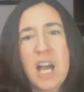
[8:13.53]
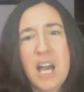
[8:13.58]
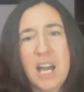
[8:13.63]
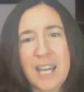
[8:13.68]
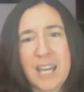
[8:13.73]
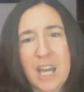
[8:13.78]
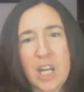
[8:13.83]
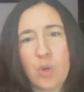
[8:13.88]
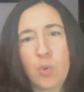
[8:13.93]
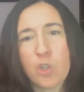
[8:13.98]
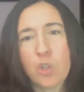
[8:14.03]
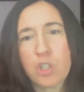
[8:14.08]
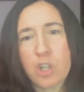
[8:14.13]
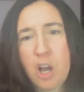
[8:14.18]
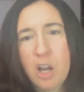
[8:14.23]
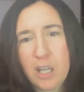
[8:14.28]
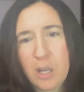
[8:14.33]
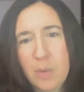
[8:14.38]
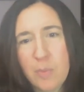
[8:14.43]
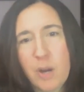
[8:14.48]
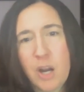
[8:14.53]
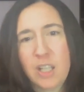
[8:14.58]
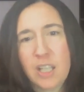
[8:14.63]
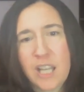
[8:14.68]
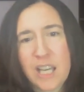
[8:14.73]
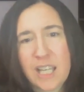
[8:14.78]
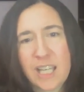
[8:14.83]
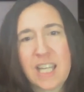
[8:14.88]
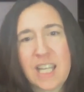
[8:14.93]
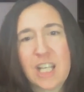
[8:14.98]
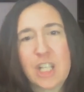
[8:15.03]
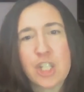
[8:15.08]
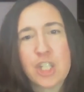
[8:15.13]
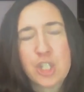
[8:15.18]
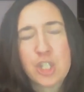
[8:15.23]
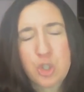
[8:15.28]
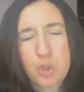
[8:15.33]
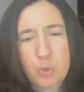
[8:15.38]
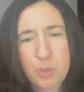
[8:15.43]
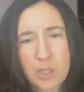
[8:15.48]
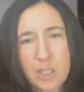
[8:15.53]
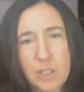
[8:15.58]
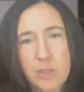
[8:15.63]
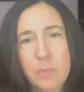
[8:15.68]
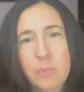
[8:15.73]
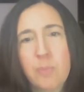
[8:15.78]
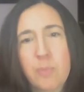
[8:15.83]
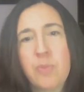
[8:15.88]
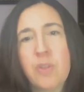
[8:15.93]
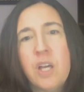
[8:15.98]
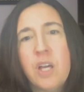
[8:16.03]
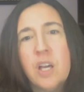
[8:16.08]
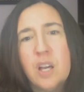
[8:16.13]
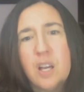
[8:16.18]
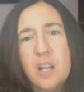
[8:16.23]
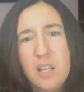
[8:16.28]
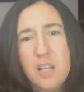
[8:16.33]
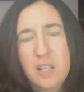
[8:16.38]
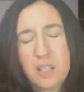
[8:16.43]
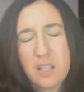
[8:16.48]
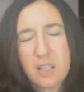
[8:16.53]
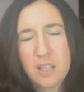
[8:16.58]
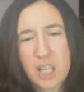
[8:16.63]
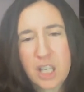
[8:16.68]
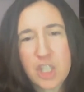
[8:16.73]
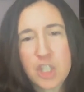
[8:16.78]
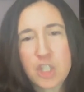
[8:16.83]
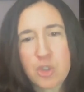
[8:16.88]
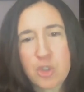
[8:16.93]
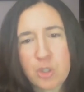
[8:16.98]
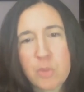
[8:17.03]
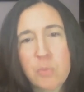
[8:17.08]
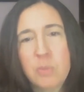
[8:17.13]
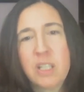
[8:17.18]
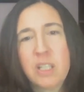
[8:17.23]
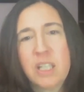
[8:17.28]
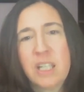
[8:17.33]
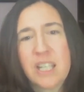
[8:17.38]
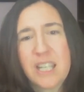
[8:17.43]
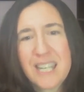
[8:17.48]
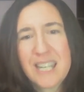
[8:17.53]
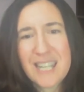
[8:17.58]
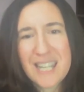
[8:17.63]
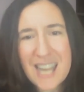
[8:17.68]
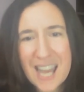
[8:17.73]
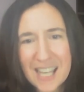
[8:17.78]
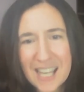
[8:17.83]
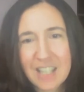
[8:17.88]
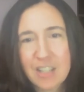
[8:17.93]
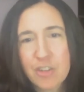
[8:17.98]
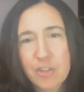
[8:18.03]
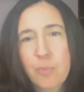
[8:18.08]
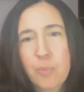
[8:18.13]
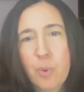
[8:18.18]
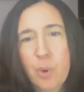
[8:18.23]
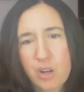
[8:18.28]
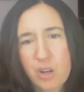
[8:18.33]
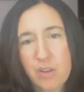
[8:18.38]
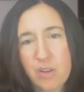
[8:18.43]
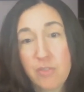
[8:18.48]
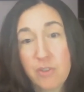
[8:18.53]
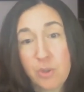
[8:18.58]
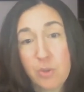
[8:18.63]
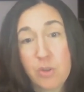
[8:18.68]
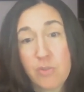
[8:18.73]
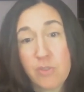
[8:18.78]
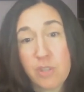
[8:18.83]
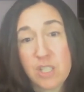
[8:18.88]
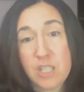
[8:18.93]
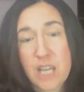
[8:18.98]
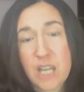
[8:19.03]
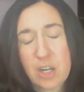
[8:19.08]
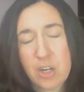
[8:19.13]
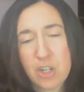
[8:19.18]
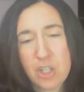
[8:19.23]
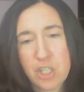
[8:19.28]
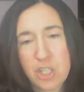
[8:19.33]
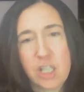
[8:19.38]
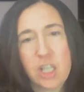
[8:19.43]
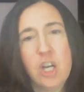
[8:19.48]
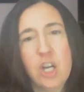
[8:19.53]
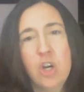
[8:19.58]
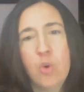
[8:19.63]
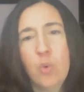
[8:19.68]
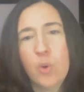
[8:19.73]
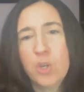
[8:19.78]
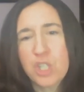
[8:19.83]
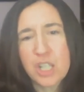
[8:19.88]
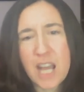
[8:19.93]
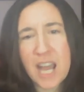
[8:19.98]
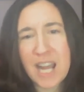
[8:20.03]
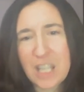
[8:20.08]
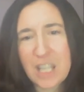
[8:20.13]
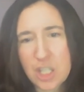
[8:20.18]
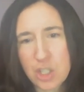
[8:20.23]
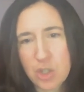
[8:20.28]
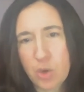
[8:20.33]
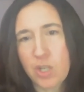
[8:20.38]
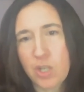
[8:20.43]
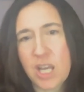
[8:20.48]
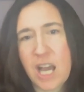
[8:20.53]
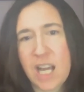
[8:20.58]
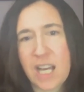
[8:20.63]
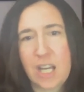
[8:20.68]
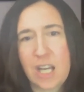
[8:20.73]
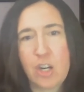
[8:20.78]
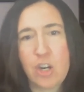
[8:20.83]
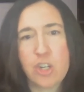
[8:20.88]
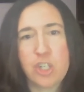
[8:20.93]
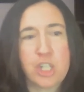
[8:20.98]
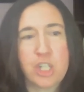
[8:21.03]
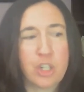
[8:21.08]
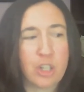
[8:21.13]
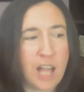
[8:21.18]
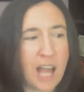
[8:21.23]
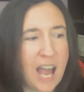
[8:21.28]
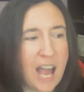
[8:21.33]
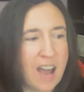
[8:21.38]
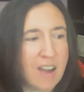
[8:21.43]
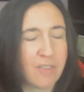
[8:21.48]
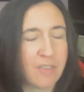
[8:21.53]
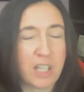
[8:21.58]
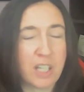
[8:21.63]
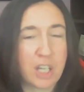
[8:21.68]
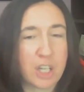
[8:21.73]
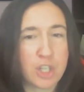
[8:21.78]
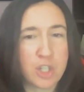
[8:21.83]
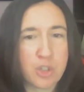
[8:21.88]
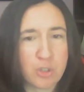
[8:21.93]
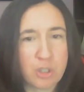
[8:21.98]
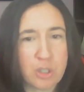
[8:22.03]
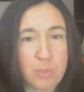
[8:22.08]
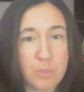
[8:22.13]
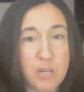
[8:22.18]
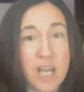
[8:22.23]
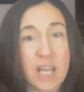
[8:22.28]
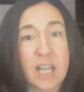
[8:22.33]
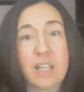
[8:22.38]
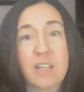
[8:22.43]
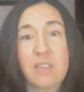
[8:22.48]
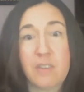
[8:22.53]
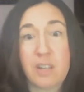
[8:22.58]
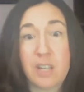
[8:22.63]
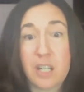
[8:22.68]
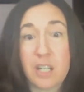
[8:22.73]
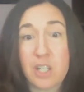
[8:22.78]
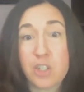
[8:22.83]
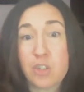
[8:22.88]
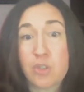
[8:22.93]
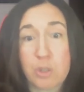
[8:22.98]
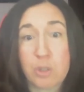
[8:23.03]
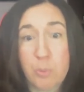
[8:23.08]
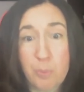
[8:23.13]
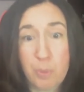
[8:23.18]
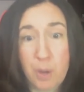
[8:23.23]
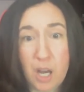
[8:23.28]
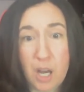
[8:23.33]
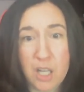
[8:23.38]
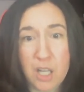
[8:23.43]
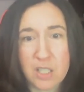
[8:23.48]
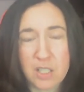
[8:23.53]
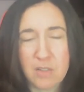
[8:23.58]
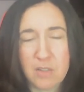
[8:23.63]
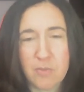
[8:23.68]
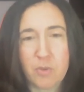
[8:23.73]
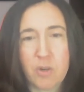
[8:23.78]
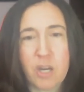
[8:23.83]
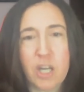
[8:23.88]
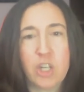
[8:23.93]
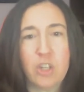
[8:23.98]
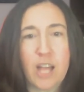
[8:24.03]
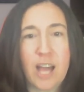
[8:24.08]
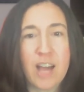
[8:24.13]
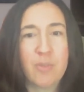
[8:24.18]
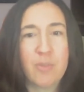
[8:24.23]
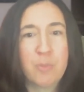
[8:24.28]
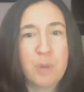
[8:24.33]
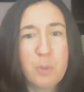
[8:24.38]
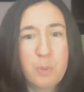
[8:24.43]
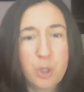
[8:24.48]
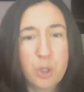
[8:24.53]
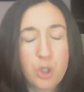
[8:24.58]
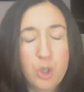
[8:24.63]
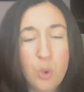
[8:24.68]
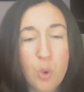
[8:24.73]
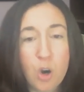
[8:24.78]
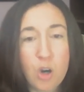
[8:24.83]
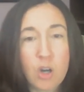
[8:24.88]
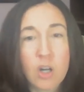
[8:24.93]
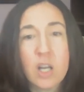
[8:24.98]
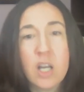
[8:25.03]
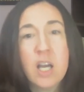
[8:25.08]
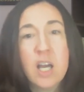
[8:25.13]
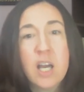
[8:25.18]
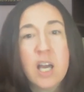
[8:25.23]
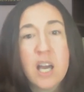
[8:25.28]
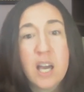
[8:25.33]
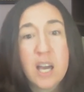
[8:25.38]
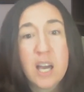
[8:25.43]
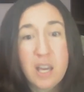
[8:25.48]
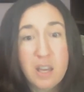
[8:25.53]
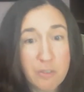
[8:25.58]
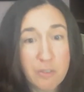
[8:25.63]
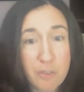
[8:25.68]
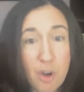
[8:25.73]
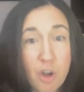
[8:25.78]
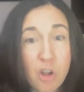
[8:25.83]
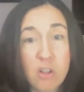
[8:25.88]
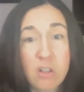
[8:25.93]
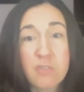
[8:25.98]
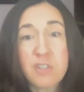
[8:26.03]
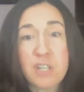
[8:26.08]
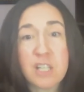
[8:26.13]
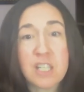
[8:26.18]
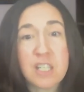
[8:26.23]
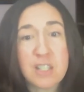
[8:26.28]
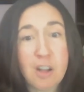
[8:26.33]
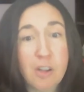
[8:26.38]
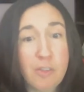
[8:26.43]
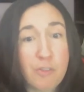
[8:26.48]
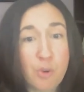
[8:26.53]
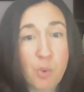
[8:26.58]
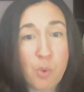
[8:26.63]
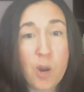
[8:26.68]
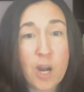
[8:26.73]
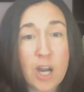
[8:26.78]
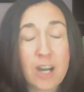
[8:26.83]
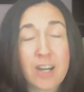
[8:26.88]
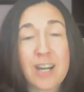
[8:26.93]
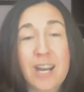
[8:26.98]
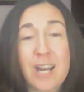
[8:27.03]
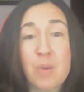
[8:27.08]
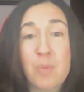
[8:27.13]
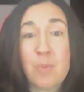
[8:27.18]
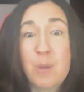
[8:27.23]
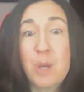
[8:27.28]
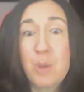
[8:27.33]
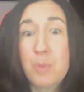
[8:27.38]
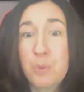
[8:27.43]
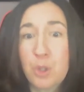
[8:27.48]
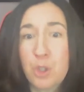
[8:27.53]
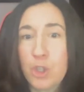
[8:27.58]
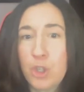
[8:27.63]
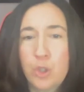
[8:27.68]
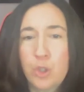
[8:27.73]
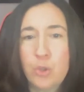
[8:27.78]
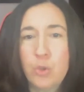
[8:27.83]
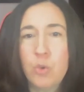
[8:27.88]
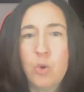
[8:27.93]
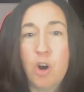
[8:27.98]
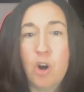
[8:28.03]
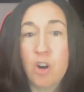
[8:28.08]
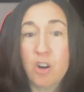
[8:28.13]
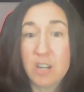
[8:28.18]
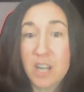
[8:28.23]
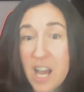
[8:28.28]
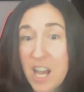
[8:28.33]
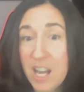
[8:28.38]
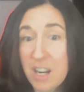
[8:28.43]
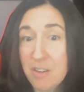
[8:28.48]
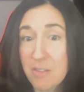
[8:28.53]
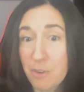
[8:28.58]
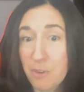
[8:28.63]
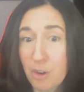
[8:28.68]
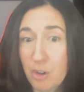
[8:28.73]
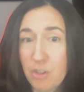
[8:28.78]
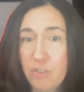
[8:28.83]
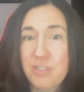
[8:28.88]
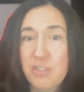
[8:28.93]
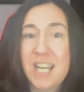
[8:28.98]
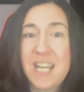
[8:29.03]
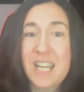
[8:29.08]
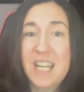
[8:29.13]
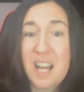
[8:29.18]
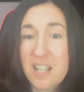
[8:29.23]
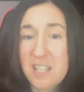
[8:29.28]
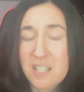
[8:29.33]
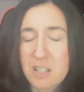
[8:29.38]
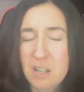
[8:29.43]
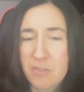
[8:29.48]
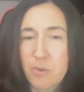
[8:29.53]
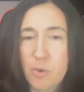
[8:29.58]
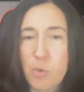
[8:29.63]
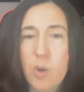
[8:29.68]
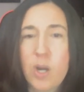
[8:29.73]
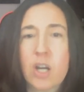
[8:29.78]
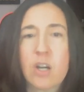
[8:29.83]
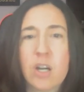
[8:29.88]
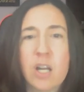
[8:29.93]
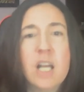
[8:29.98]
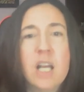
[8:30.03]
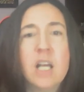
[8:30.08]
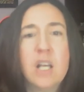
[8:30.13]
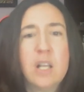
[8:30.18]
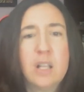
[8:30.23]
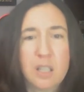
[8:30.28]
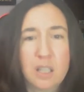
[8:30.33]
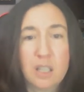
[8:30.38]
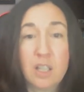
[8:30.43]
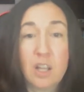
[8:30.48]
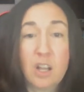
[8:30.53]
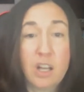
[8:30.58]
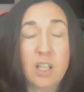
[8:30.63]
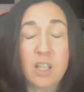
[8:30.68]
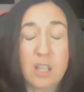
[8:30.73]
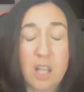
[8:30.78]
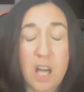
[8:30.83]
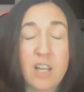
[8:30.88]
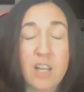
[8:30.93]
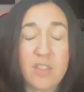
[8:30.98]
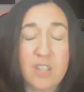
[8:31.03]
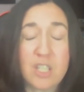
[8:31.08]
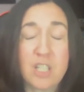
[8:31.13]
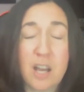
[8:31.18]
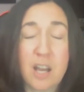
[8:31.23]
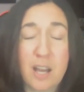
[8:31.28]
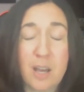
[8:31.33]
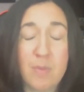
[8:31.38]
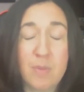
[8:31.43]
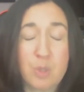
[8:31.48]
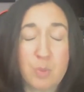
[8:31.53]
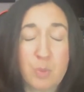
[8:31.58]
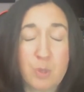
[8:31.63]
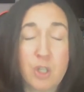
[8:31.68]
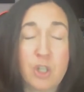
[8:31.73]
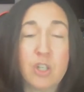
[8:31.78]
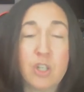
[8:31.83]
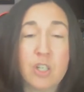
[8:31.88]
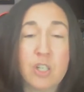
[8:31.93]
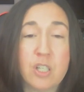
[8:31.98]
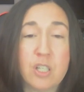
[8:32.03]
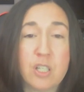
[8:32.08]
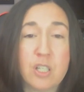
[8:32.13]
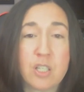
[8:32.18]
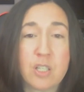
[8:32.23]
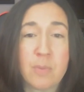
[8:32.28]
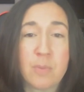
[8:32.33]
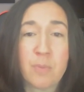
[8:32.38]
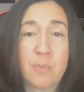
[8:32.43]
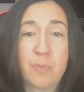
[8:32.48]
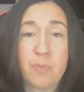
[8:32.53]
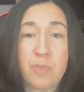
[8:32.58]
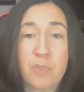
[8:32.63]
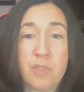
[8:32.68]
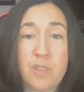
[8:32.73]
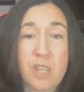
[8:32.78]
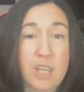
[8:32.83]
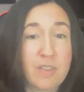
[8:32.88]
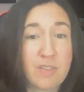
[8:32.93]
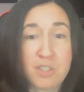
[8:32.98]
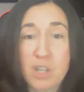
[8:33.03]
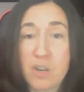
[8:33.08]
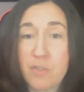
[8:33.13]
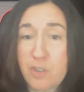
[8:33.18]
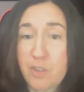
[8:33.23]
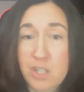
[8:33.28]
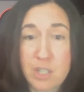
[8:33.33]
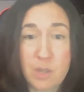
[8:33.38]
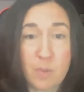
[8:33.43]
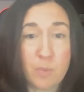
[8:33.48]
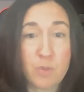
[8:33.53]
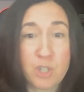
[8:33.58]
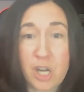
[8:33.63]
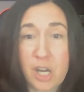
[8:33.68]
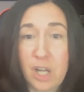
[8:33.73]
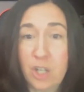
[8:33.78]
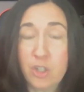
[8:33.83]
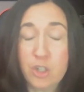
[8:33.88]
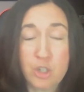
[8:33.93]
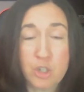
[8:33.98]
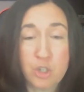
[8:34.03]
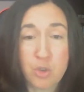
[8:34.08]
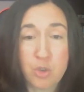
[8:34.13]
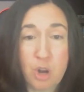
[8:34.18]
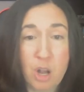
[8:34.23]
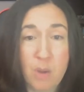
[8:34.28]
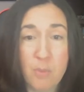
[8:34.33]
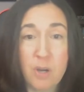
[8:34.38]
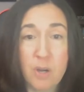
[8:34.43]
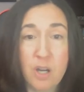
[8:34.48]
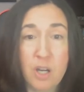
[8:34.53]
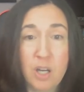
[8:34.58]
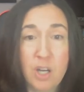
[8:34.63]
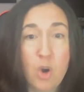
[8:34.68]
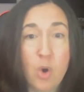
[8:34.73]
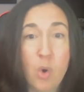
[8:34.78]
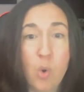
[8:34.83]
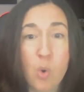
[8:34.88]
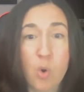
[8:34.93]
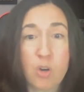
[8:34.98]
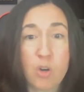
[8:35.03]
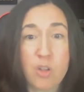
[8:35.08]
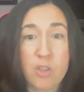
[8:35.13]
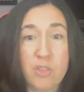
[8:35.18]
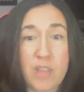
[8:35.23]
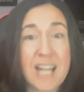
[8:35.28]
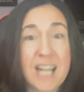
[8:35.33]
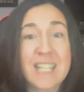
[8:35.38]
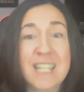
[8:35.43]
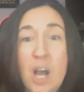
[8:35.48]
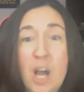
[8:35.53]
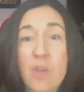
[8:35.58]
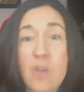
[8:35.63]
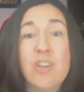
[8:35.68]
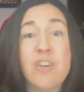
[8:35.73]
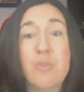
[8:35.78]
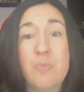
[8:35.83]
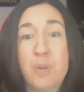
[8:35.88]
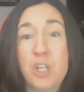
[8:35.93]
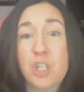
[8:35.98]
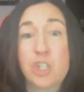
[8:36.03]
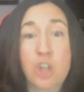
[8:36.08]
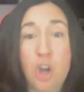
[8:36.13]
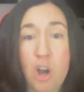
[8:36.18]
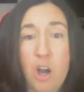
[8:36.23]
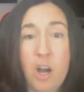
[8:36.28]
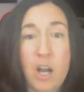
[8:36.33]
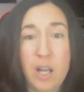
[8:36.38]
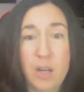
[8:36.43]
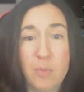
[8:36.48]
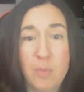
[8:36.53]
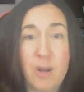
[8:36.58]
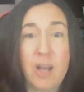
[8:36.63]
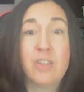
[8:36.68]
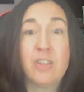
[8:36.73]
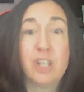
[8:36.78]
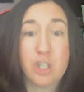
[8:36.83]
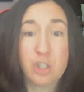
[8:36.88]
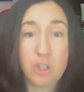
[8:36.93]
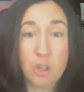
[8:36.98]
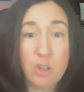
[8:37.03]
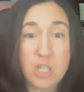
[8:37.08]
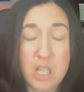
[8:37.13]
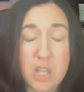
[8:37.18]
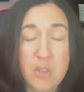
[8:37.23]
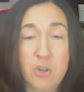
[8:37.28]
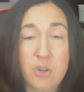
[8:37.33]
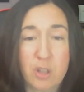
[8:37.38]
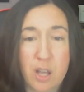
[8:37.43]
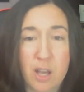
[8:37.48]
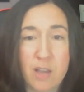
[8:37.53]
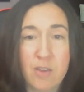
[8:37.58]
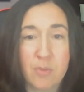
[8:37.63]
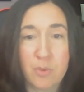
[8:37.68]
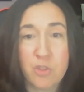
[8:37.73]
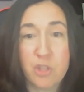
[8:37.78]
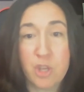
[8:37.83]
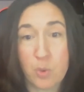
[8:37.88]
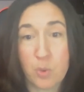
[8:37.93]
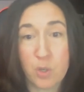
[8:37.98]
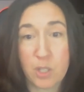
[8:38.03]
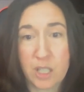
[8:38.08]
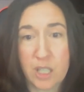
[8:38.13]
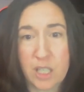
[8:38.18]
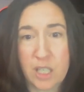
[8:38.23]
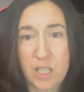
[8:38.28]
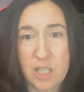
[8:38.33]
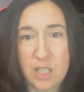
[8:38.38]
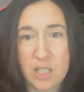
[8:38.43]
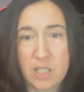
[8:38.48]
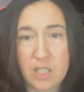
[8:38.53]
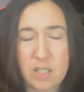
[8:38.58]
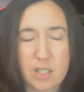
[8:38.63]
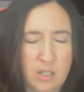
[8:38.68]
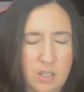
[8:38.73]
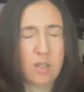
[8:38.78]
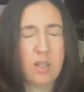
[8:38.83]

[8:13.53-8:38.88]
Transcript: Again, we're talking about like an extreme, the extremely negative point of view of this energy, which in any zodiac energy, you'll have an extreme negative and an extreme positive, right? You'll have people who are evolved and self aware and people who are not evolved and not self aware. A lot, lot of the time it's because they've suffered some childhood trauma or that's how they've been taught by the adults in their life when they were kids.